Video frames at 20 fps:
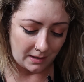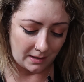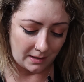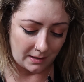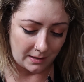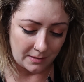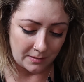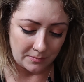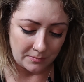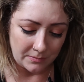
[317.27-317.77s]

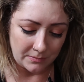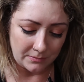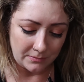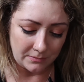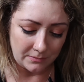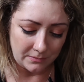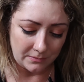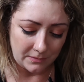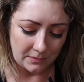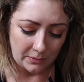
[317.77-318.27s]

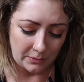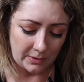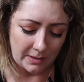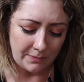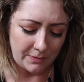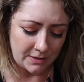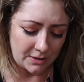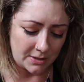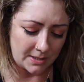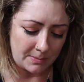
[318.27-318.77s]

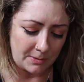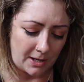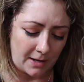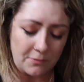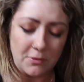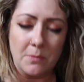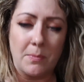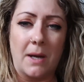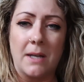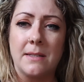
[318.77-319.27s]
even just, you
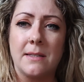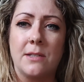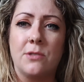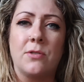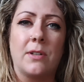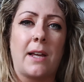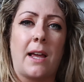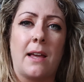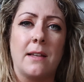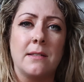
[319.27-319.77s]
have to buy
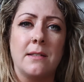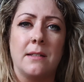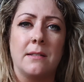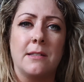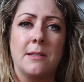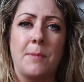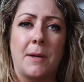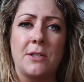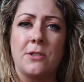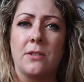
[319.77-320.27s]
citric
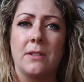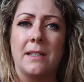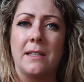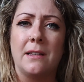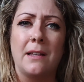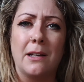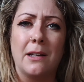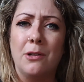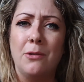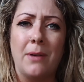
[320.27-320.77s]
acid
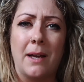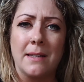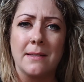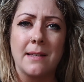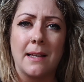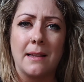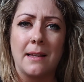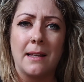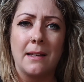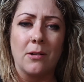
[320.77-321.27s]
especially. Like, who
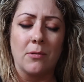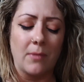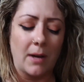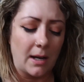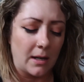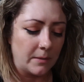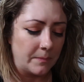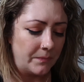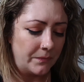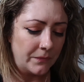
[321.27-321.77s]
has that laying
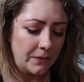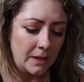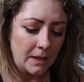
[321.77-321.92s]
around?